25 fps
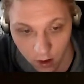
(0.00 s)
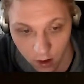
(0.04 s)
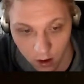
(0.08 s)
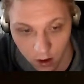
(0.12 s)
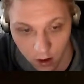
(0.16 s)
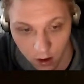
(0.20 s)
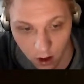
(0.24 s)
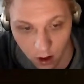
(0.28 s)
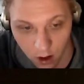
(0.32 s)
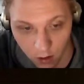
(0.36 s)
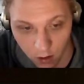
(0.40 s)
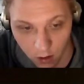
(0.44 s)

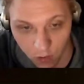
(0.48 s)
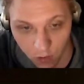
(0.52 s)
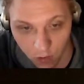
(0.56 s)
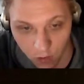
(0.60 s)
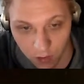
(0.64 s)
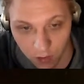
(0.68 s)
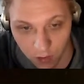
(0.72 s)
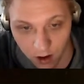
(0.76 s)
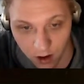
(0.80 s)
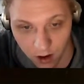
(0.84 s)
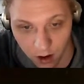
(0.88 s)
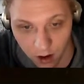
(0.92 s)
Under
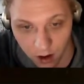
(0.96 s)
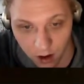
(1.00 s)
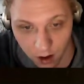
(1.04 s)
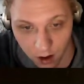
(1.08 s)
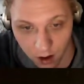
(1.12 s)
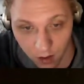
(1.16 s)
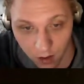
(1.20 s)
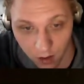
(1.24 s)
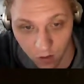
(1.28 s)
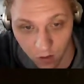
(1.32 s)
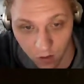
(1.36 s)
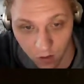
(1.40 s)
speed
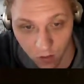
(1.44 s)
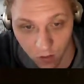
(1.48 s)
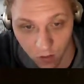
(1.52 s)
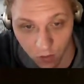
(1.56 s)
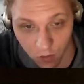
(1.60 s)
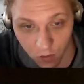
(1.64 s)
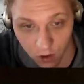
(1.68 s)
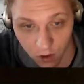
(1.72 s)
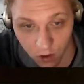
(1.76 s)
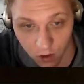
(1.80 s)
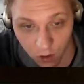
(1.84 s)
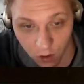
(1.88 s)
hacks, what
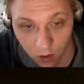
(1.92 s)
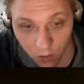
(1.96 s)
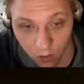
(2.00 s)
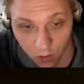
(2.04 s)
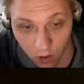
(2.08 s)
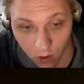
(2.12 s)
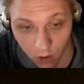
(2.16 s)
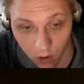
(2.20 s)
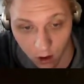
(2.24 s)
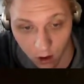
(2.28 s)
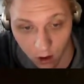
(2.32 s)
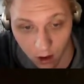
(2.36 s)
you're
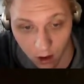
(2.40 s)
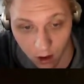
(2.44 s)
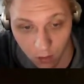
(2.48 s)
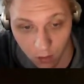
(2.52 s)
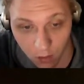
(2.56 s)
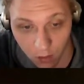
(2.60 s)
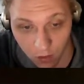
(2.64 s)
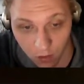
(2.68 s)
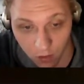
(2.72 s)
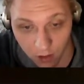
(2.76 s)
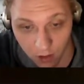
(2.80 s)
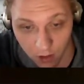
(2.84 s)
gonna do, enable
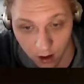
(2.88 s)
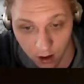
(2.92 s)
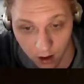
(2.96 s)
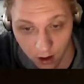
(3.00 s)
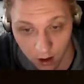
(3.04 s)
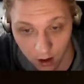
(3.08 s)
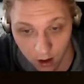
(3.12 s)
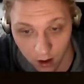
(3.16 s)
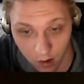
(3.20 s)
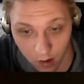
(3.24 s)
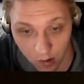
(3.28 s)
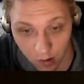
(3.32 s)
speed
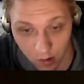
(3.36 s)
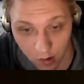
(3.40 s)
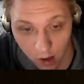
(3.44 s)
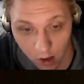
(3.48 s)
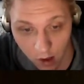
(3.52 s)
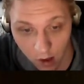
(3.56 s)
hacks.